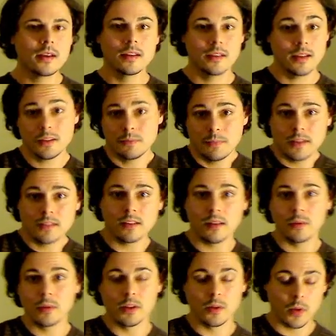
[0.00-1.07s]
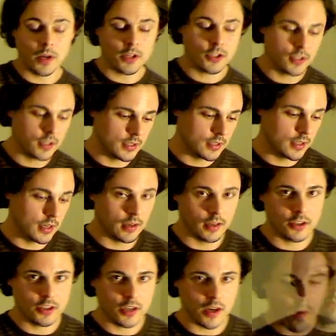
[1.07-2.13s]
That's basically what the question is in a
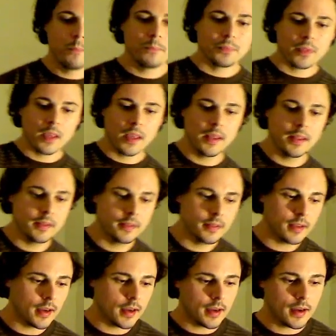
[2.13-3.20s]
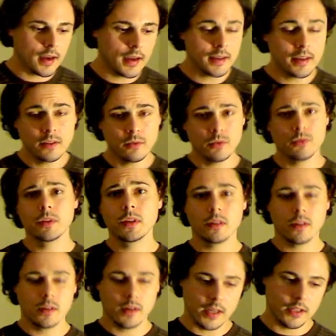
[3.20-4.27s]
nutshell. And I can give you a really
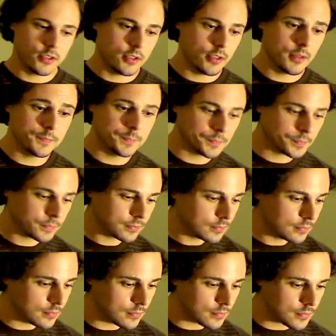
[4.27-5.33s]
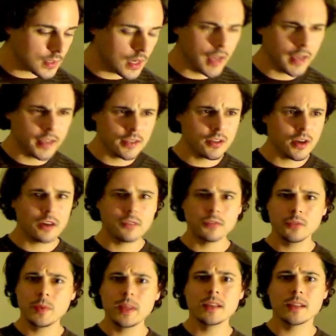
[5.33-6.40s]
long answer. I can talk for
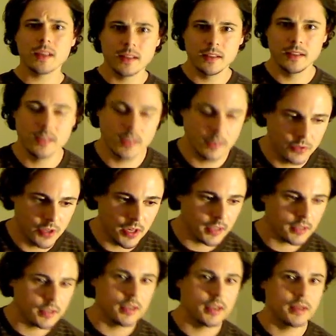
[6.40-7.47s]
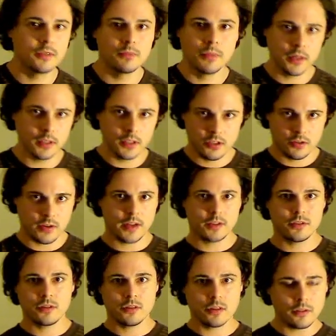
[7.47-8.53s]
weeks on this subject and barely
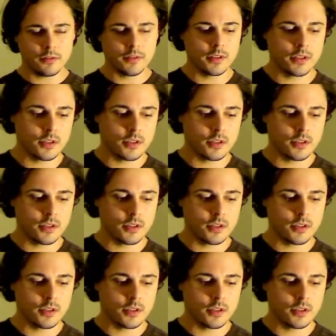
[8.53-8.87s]
scratch the surface.